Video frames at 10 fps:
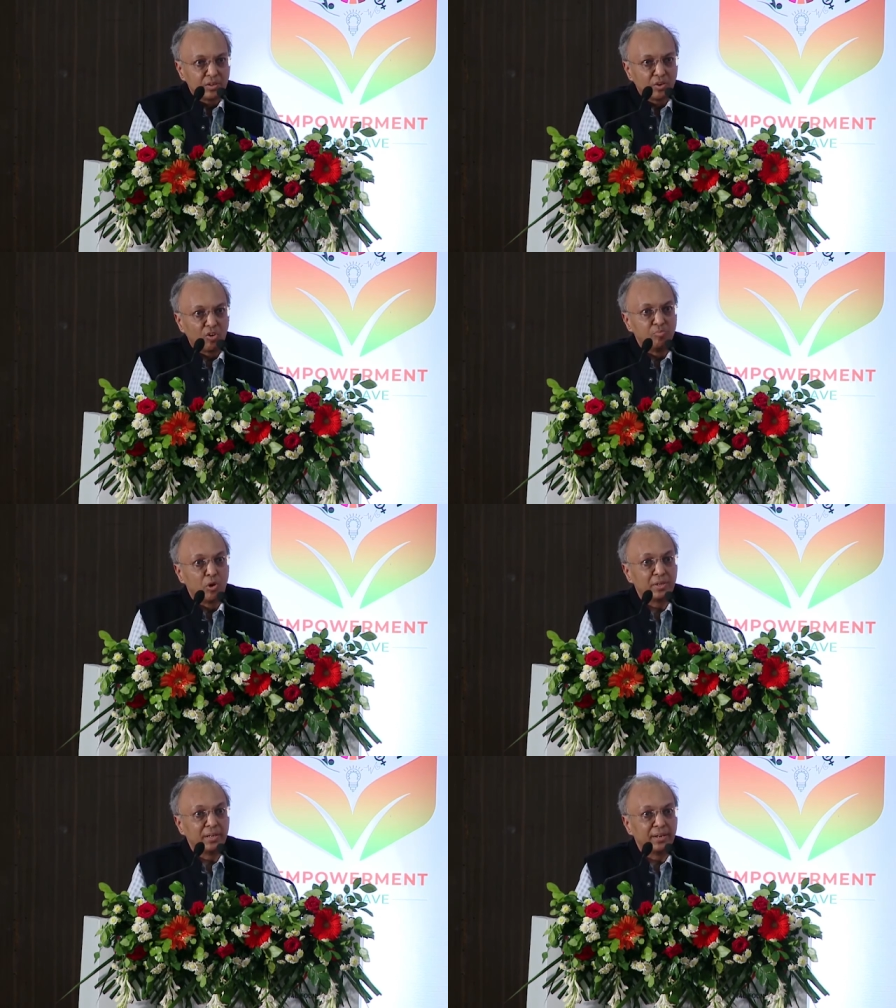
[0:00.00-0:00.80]
of
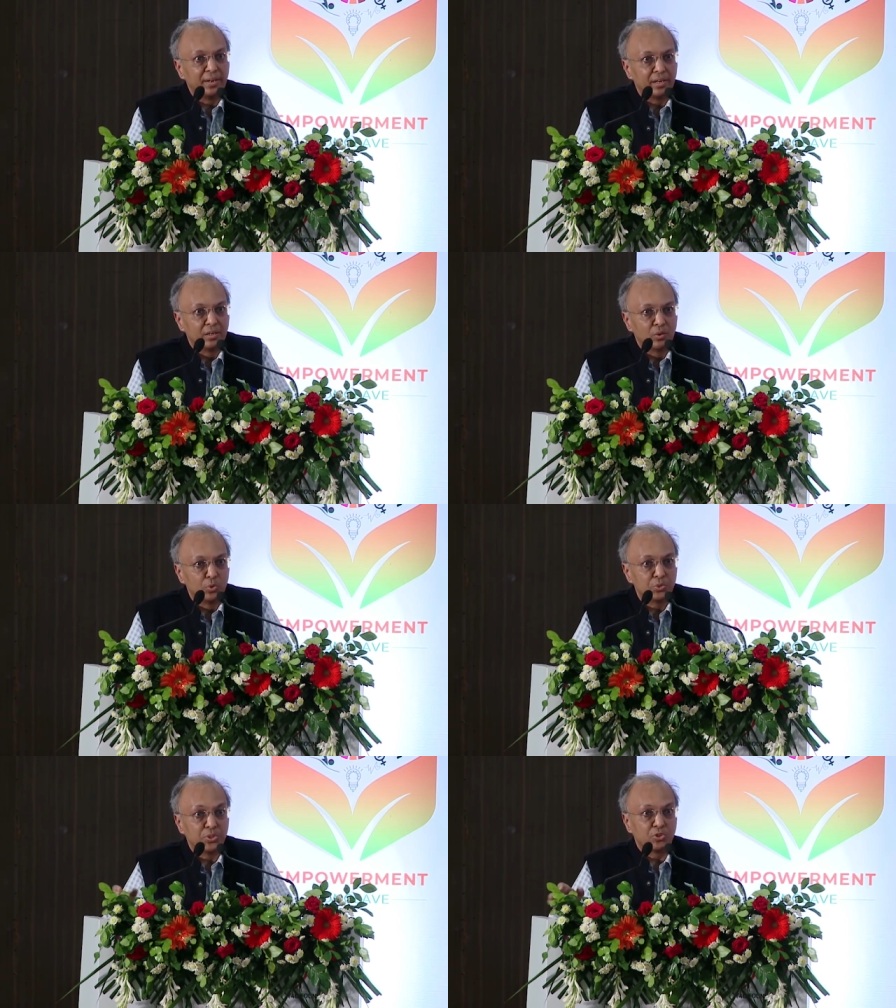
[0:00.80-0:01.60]
modern India,
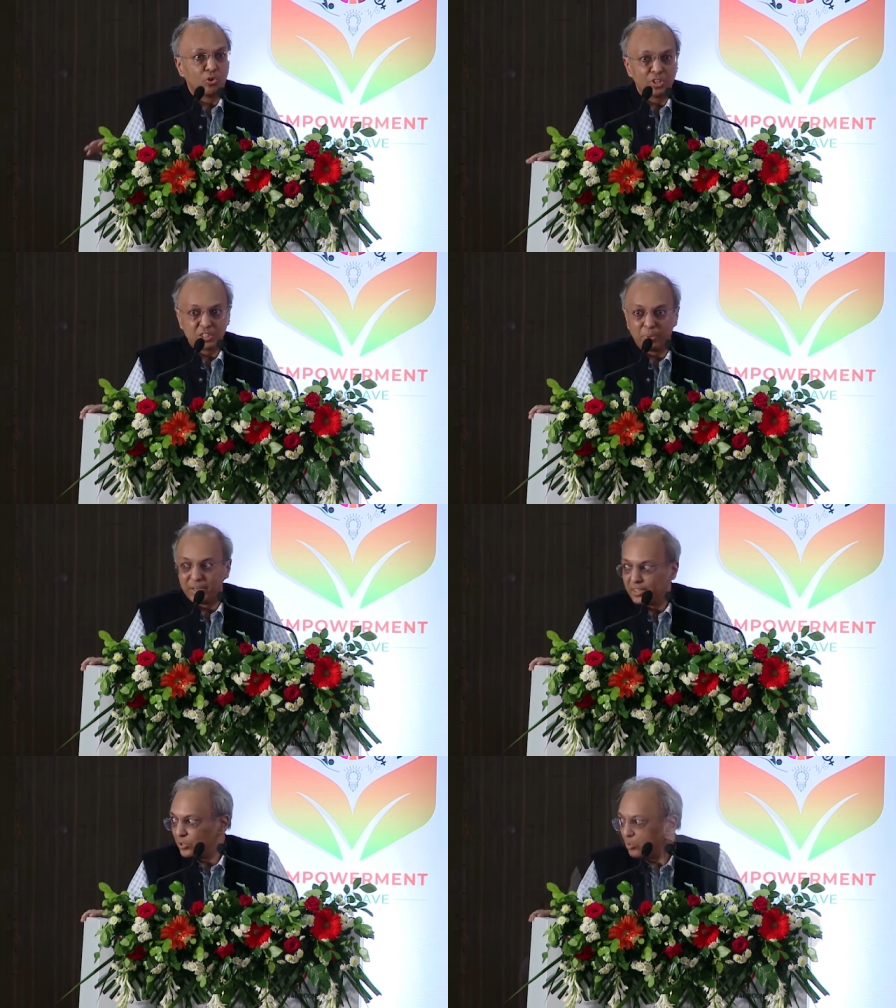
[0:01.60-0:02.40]
which we should all
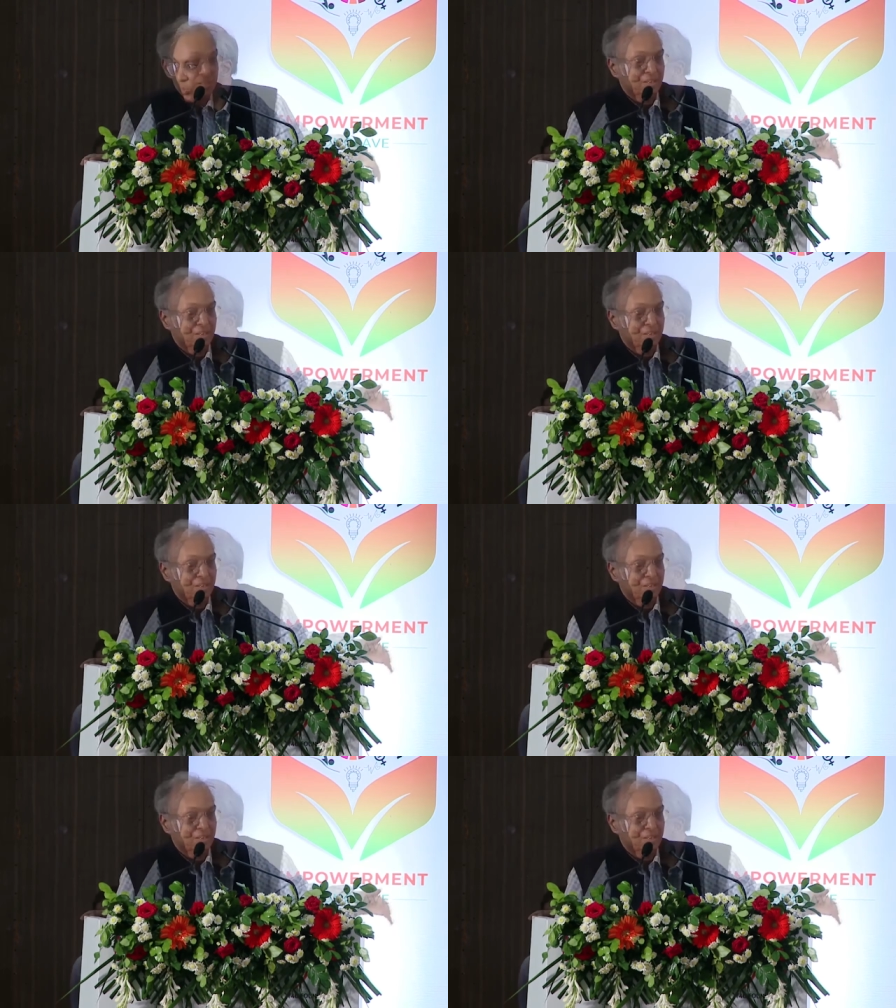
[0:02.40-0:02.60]
aspire to.